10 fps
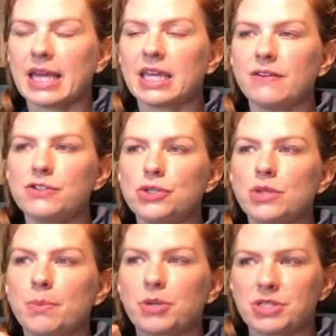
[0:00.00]
gives you
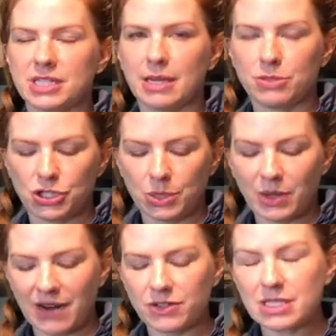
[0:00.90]
the perception,
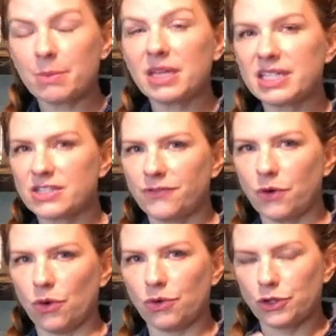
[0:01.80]
whenever something is
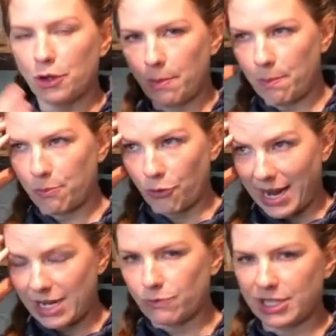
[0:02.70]
full, your
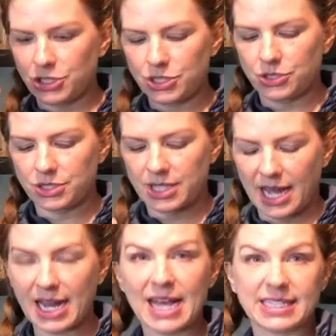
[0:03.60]
brain registers
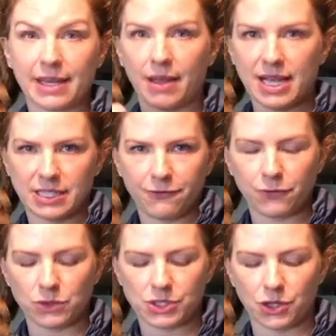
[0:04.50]
that as a
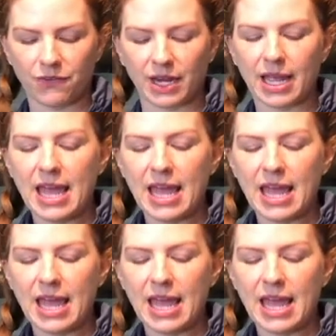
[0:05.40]
full serving.